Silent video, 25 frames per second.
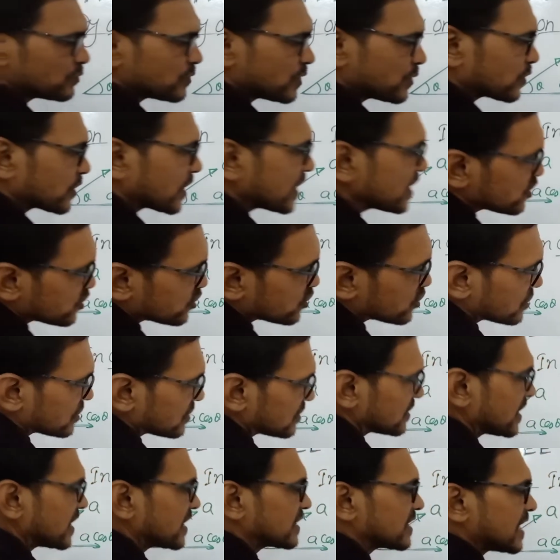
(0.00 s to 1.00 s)
memorize
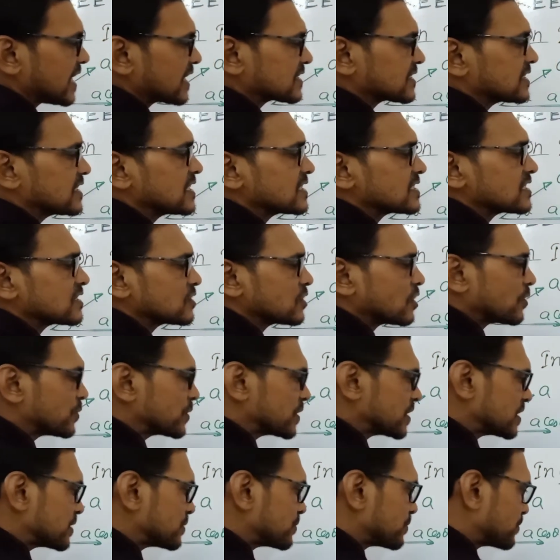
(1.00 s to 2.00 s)
that acceleration of
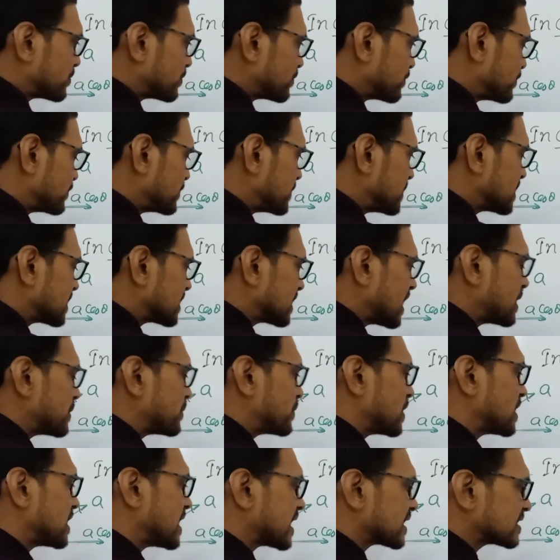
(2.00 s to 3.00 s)
a inclined
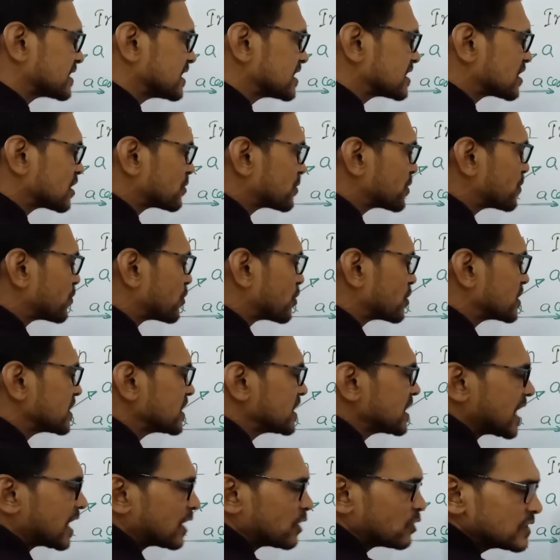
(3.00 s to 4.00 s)
plane, acceleration of a
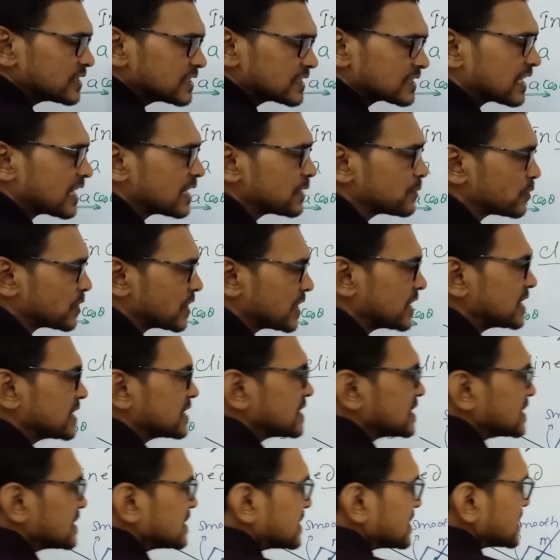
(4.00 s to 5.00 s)
body along inclined plane
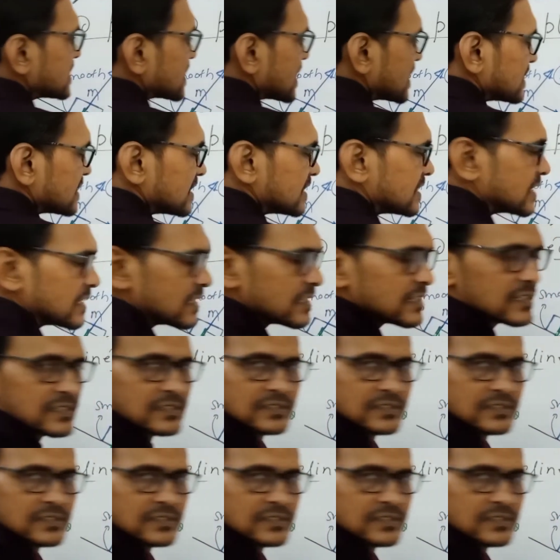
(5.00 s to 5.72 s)
is g sin theta.